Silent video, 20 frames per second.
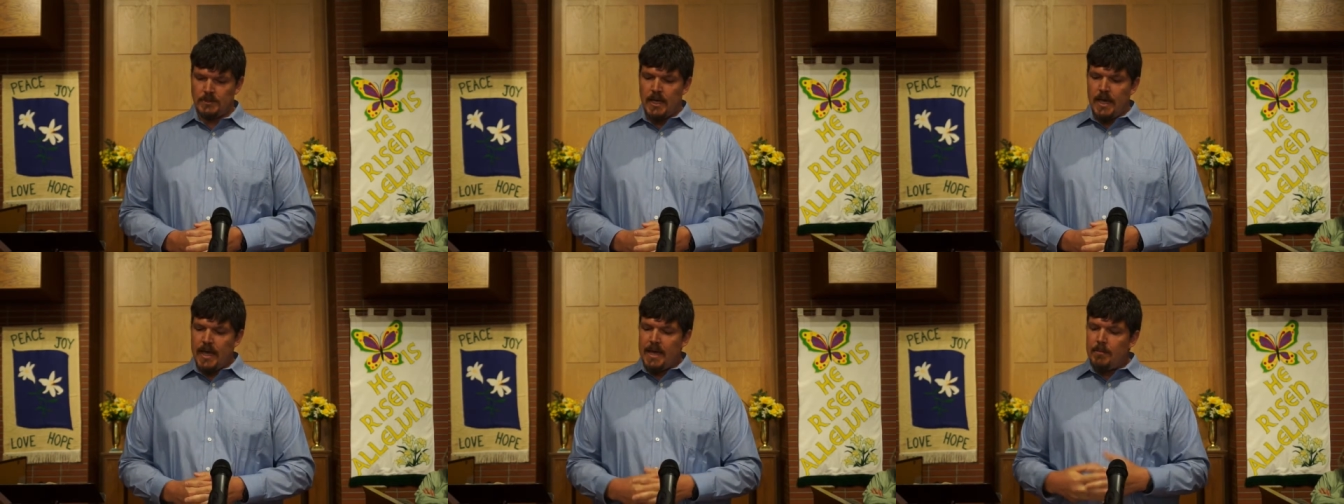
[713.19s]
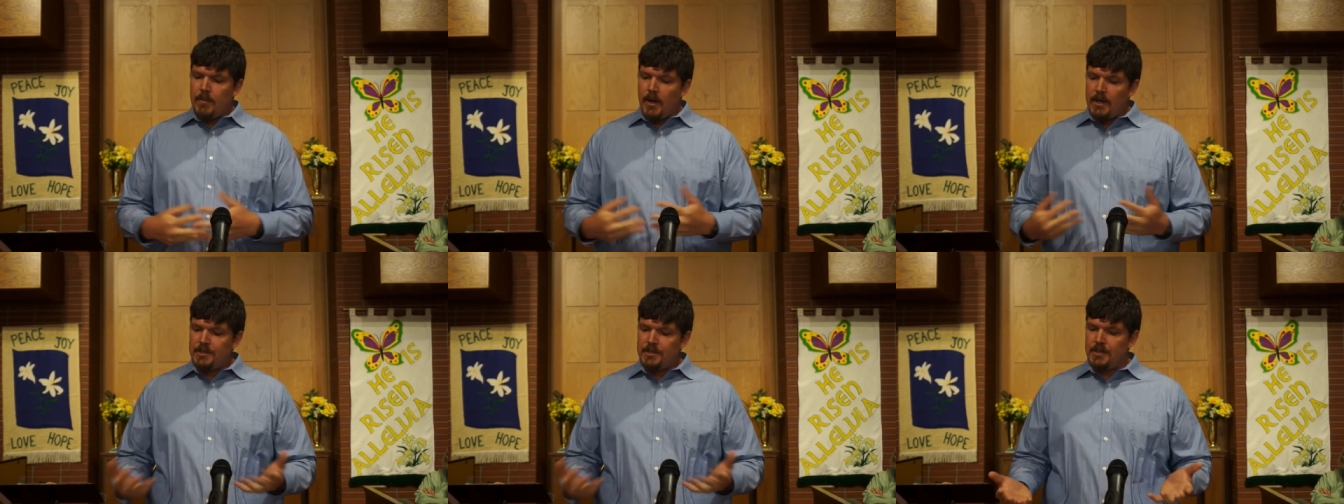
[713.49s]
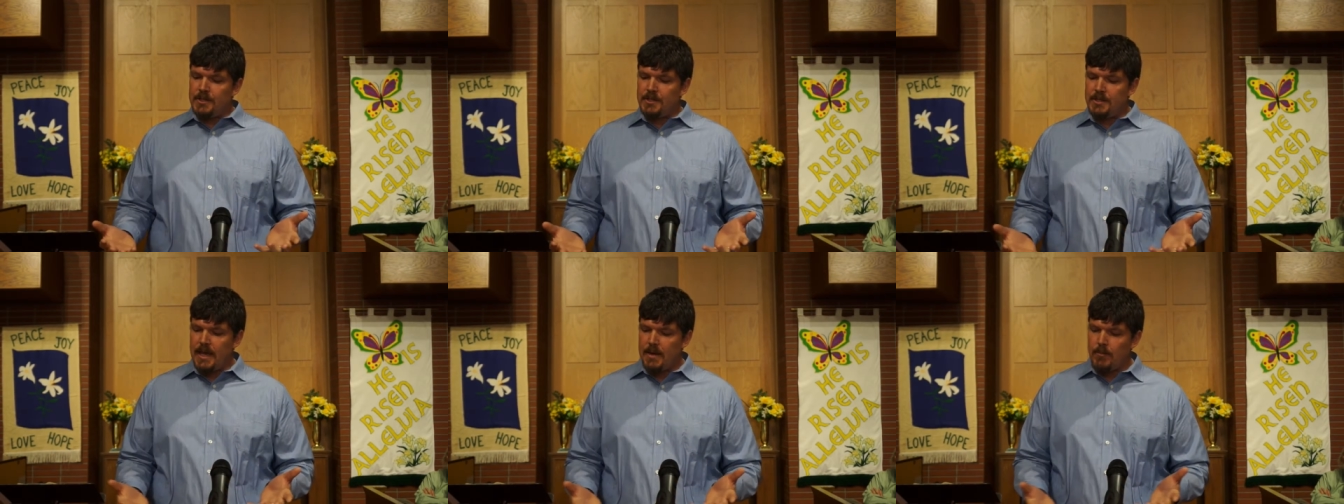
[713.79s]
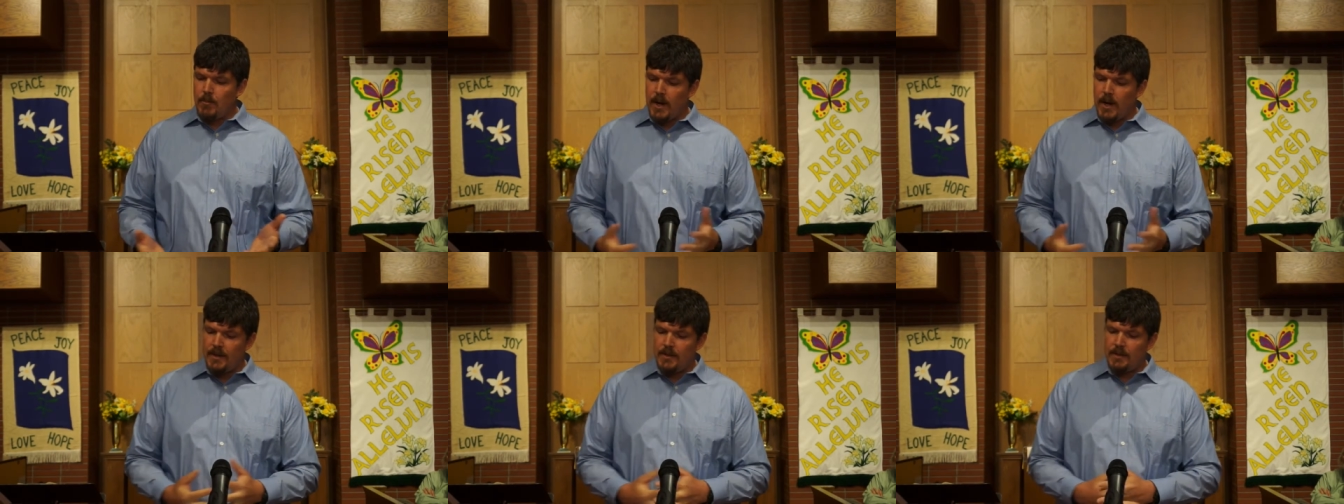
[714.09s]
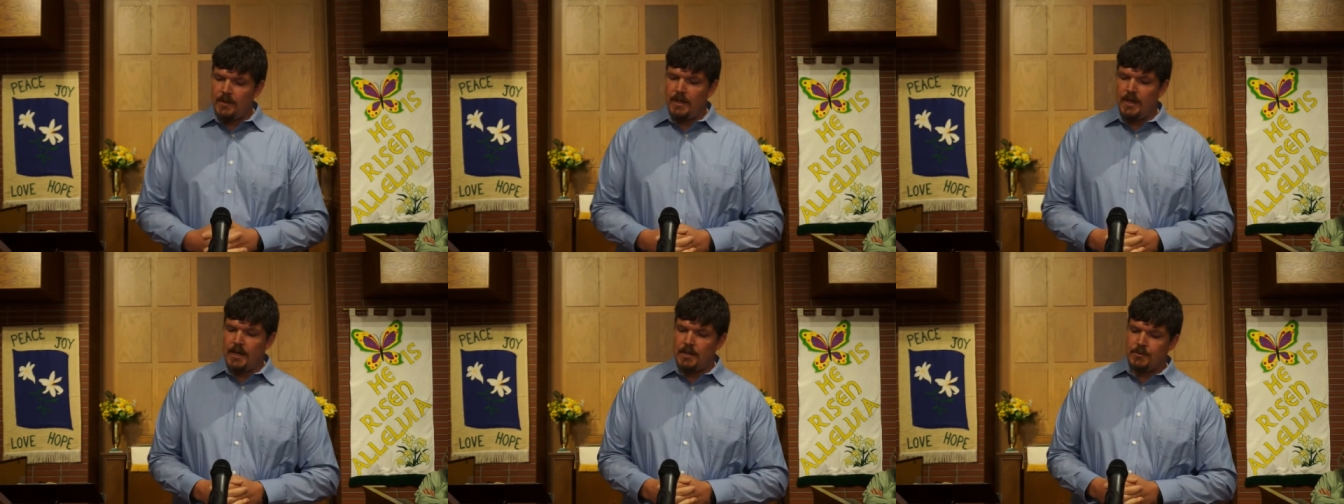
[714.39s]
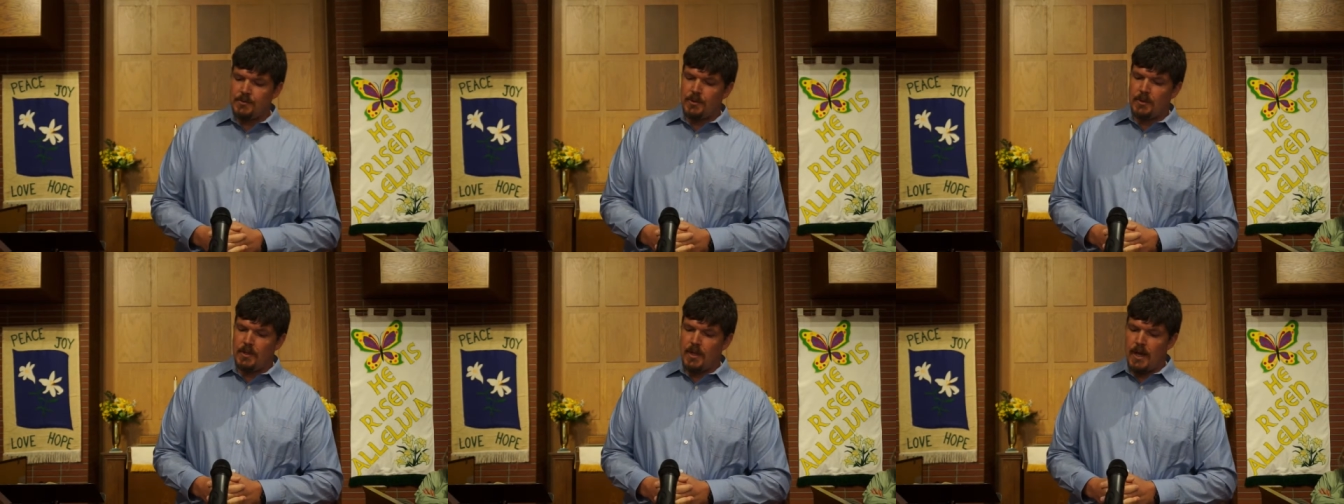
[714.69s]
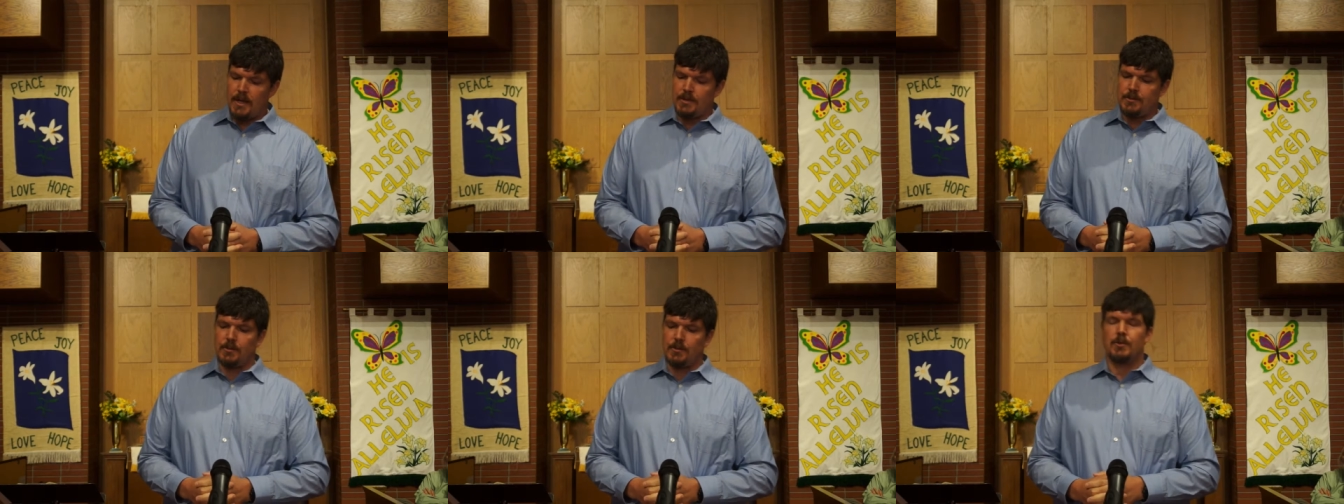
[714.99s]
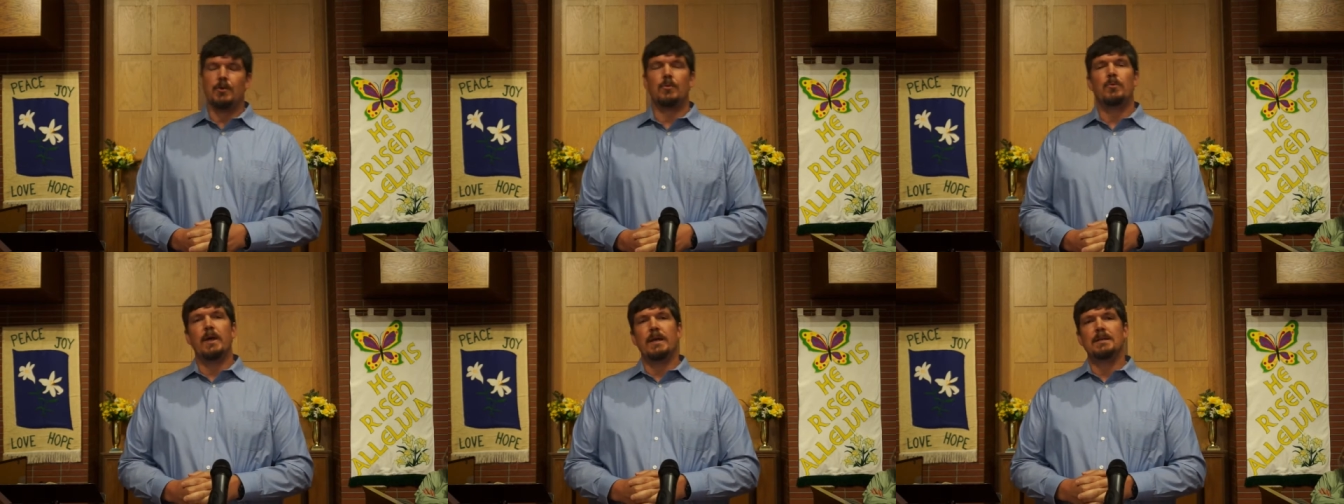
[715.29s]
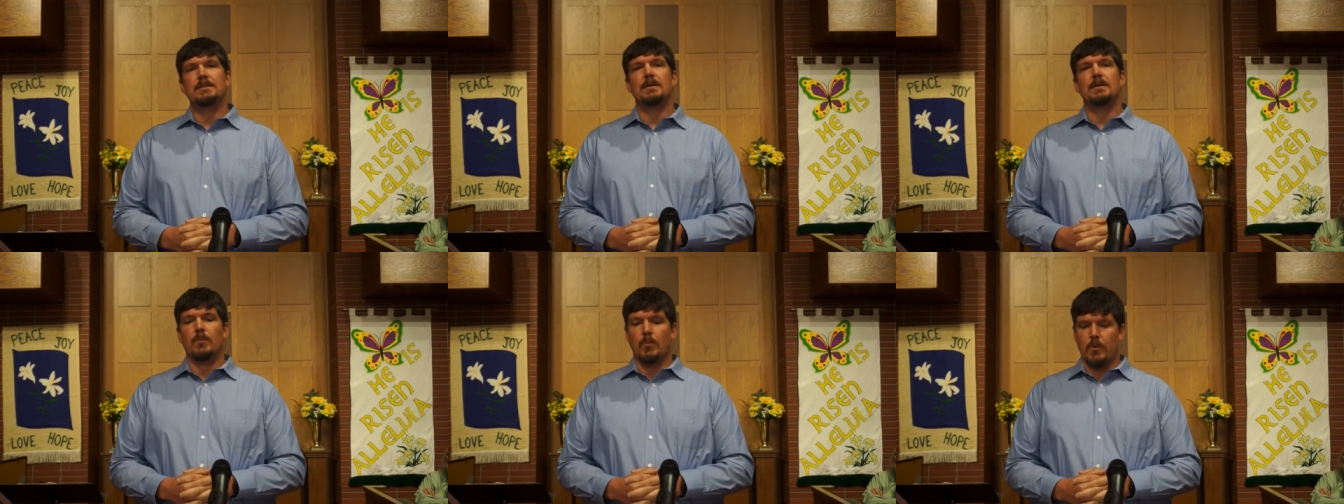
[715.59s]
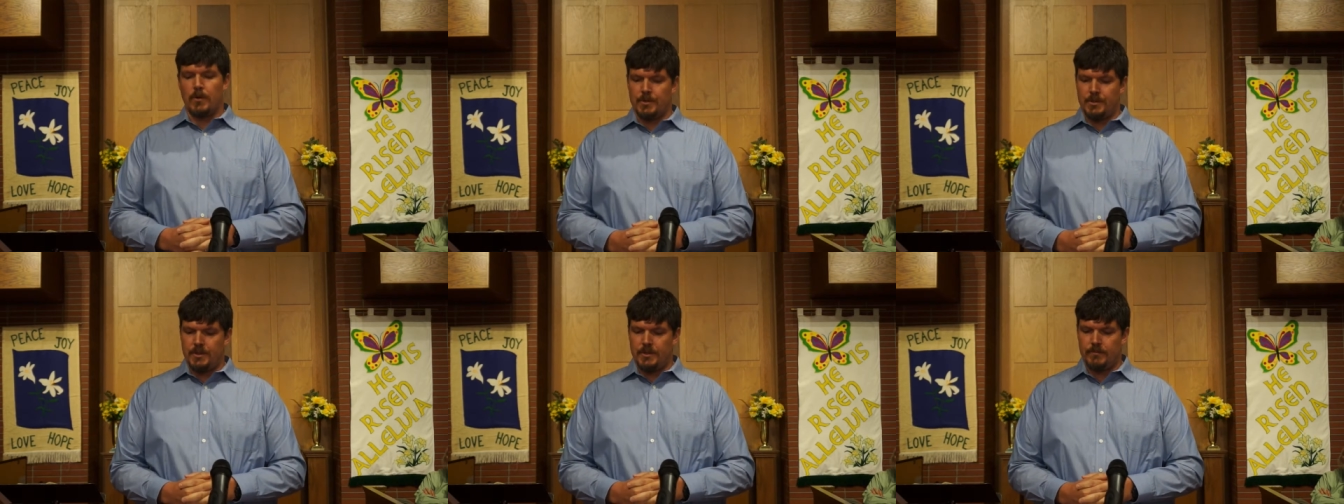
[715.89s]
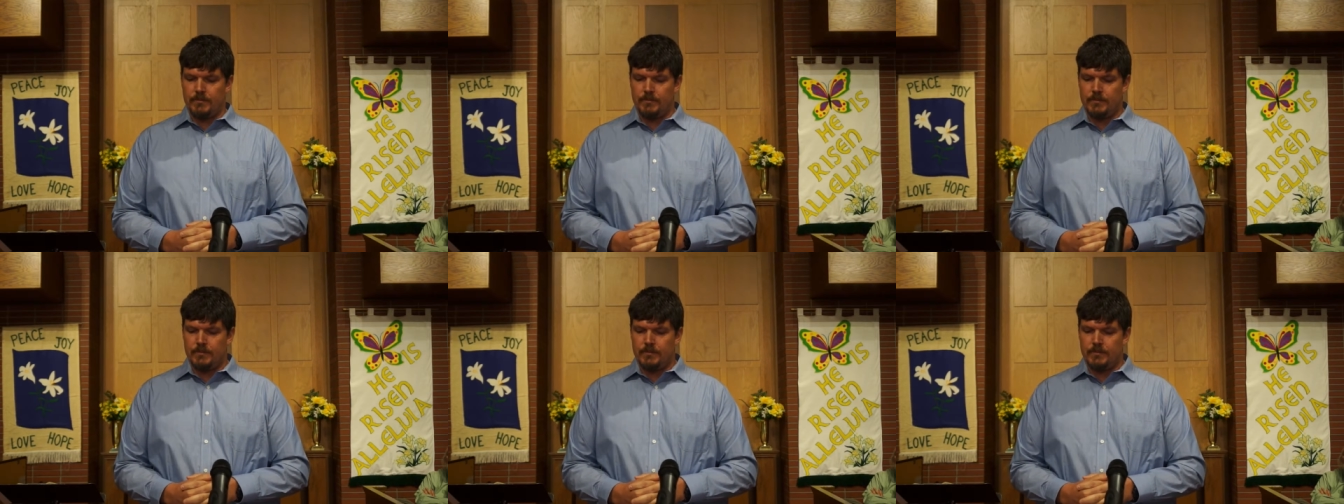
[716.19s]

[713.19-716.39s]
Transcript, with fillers: In much the same way that the Israelites are to rest and worship,